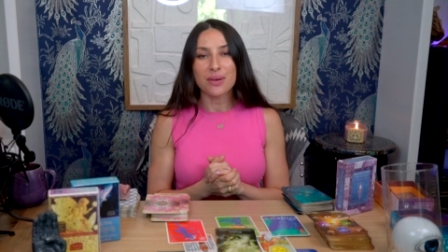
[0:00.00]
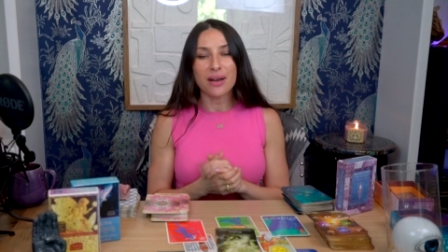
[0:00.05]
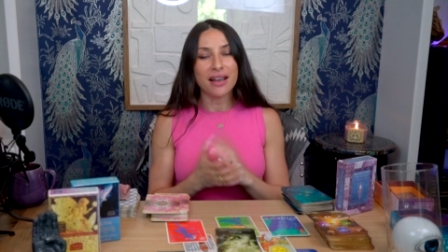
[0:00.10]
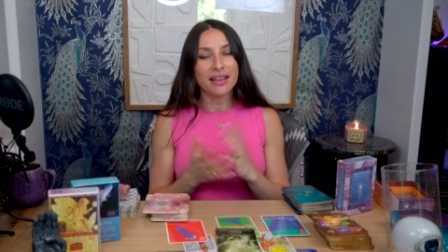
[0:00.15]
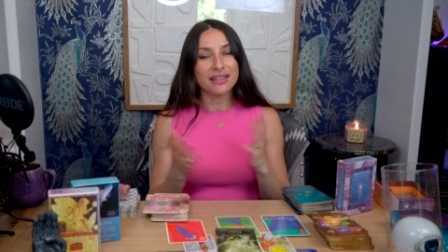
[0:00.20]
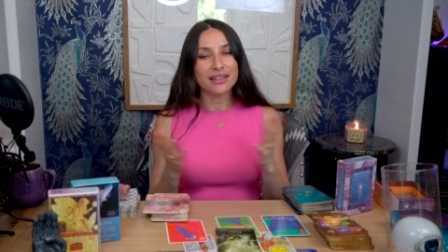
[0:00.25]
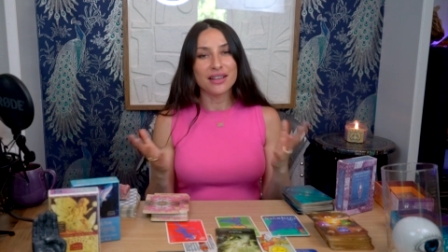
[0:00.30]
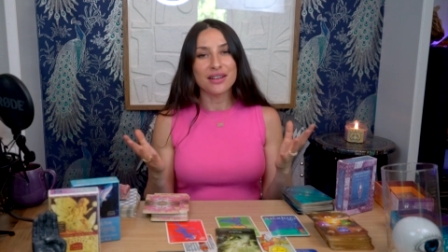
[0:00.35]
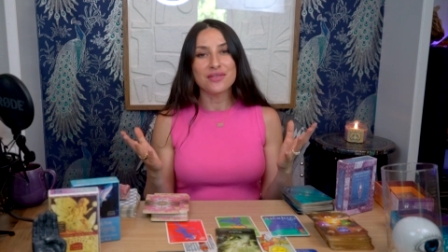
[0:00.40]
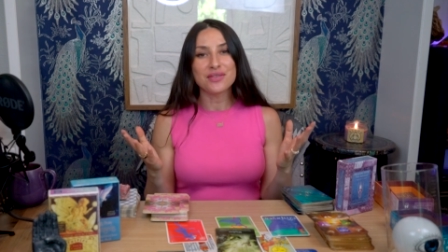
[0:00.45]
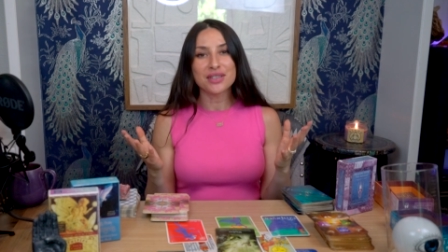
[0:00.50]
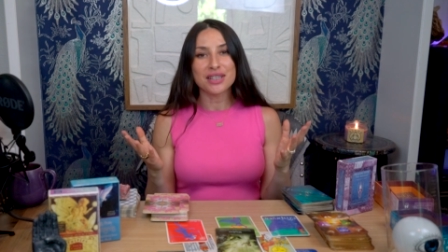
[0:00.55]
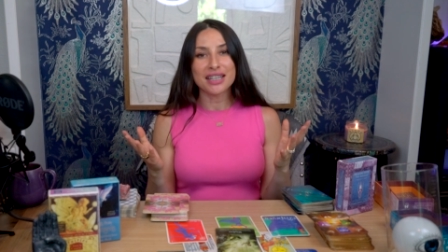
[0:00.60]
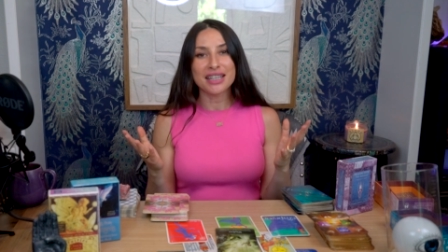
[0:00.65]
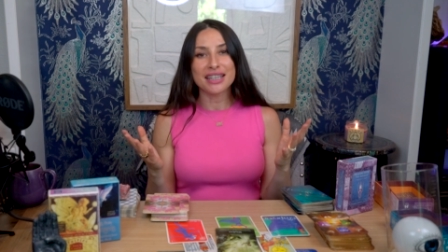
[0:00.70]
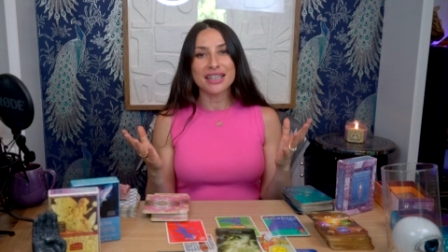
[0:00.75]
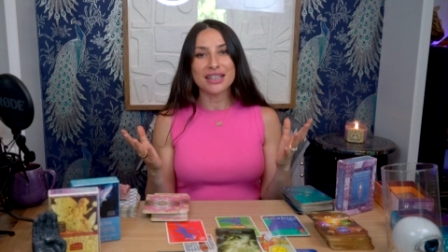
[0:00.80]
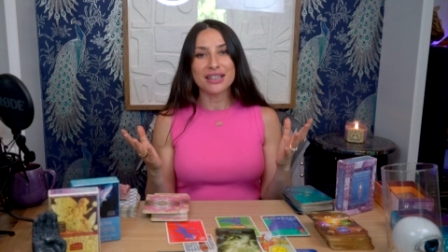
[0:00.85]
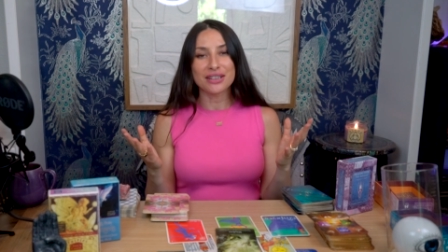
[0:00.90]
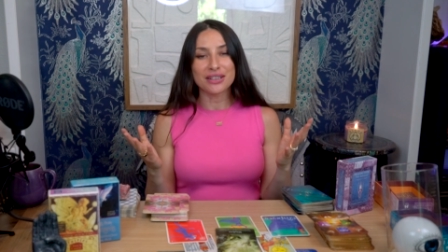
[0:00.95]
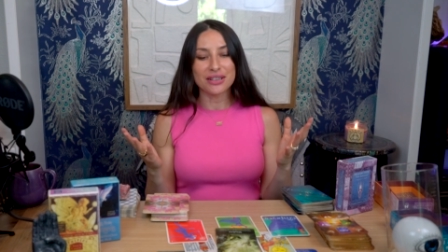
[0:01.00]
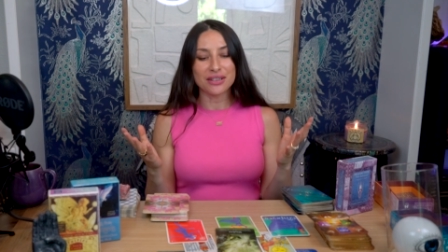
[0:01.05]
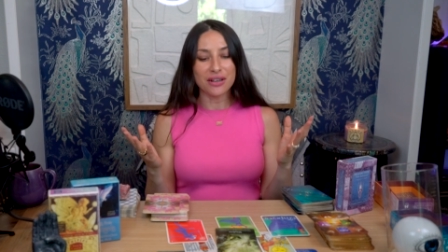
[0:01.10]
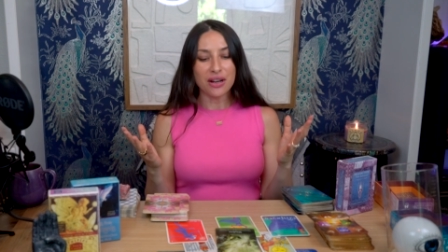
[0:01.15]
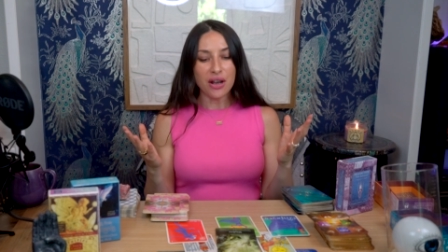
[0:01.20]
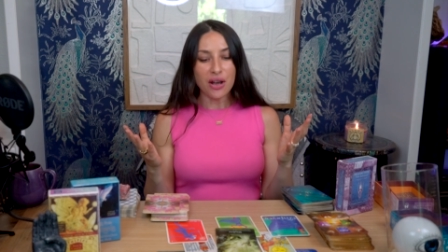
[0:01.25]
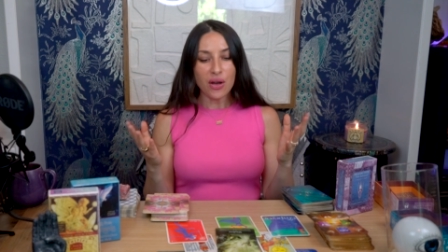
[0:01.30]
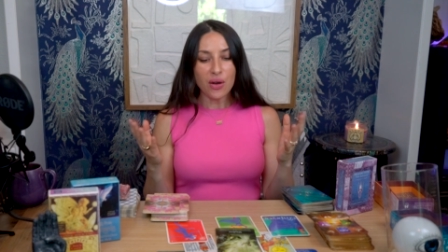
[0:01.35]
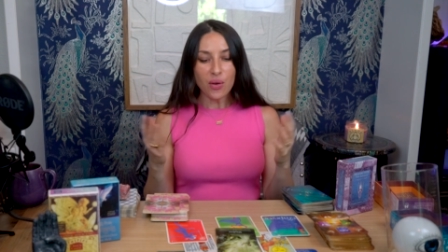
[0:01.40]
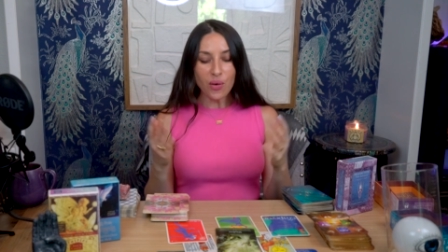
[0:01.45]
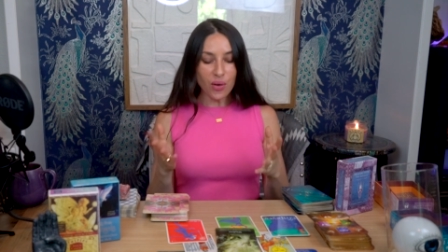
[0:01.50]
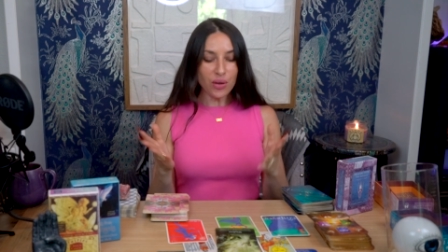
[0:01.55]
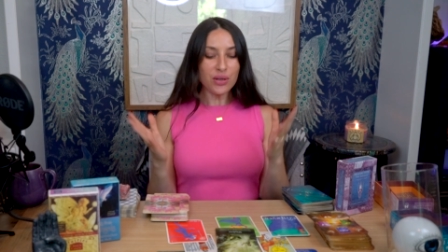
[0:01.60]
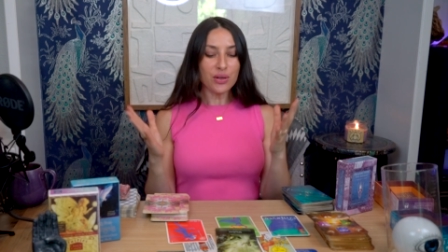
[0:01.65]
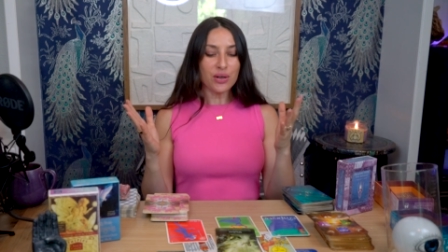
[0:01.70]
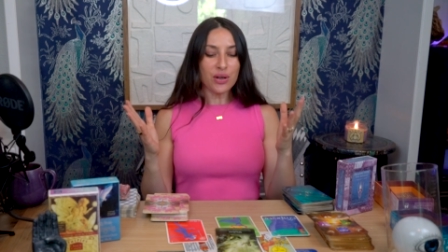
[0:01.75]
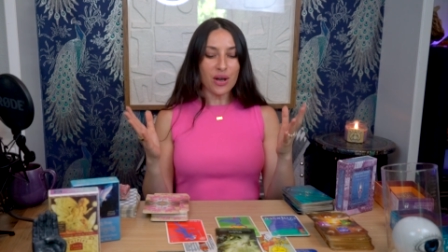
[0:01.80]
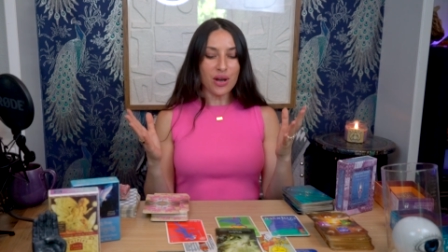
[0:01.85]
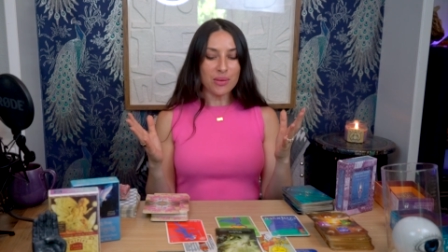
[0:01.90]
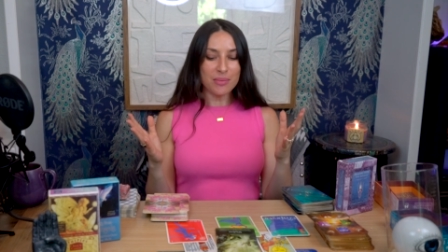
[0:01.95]
I love to hear all
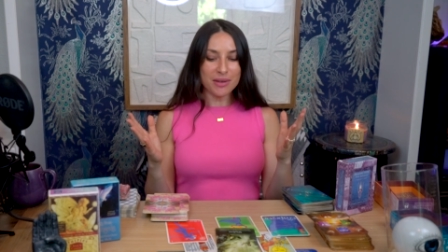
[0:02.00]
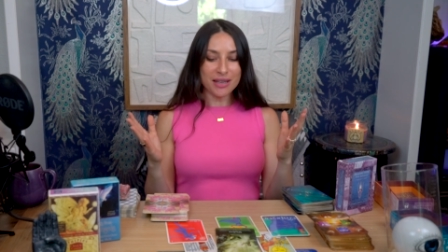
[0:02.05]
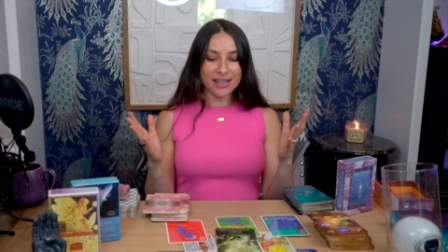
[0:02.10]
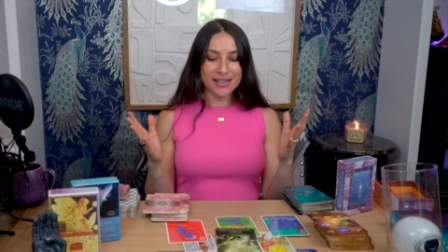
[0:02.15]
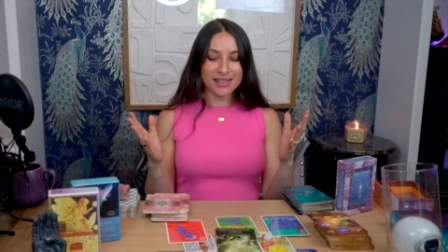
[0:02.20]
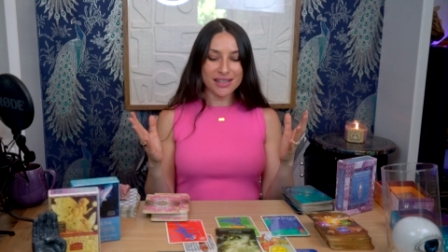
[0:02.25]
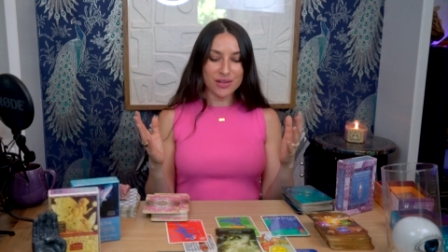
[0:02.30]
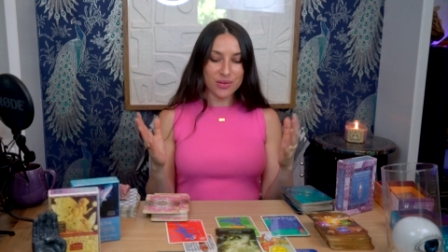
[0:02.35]
your comments